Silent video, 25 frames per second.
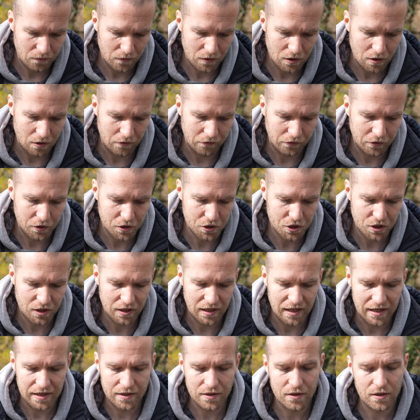conversion
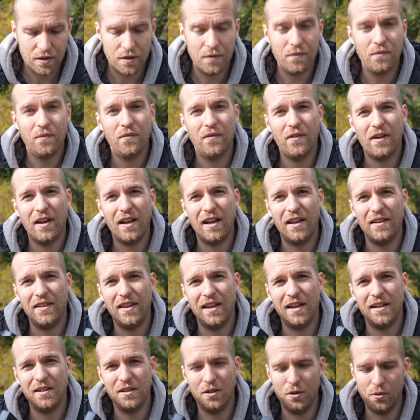lens and
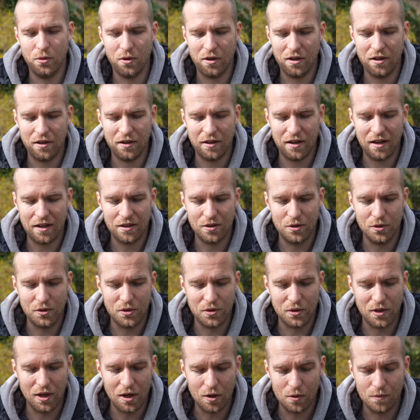then you are good
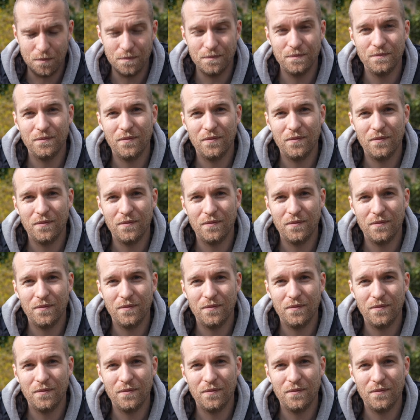to go.